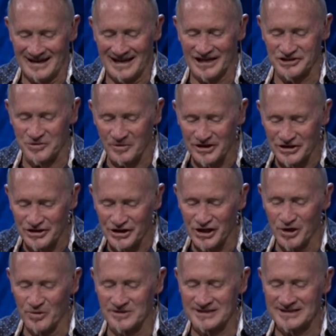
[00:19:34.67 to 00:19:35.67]
As we
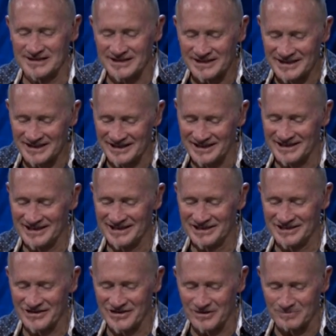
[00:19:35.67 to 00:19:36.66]
know and lean
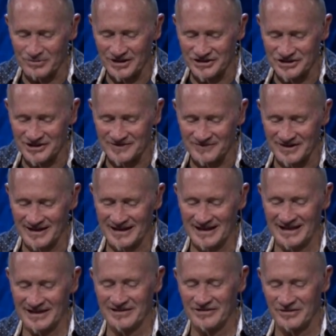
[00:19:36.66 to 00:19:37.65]
into the presence of
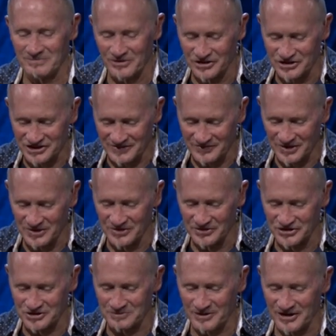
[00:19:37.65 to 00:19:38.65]
God, the person of the
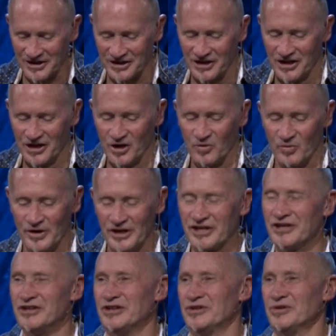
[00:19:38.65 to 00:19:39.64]
Holy Spirit, we
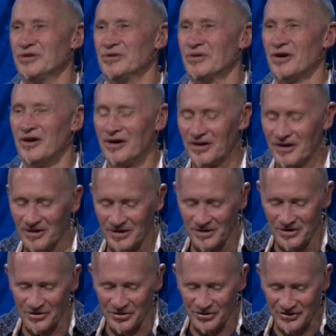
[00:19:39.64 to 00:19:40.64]
can do
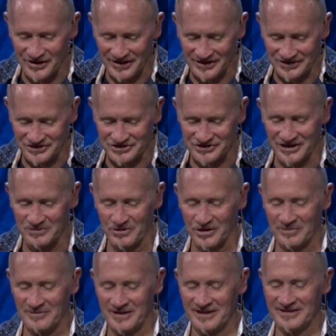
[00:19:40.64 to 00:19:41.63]
all things. Say
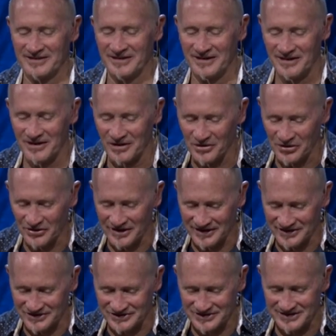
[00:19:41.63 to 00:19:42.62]
with me, all
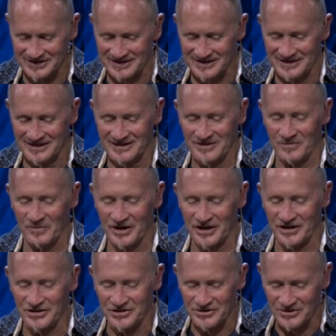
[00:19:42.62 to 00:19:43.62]
things. We
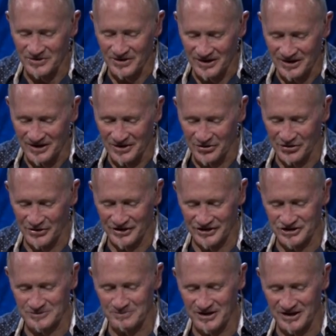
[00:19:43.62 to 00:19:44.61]
can do all
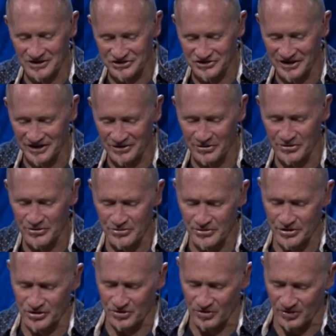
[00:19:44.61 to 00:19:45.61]
things, Paul said,
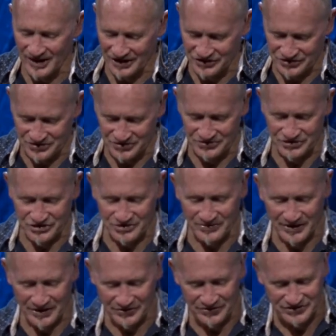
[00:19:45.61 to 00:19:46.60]
through Christ who
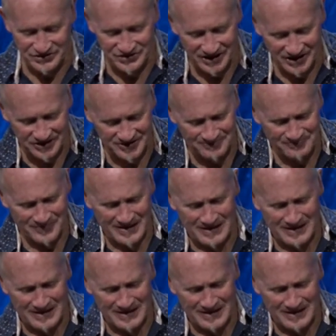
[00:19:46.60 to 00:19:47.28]
strengthens us.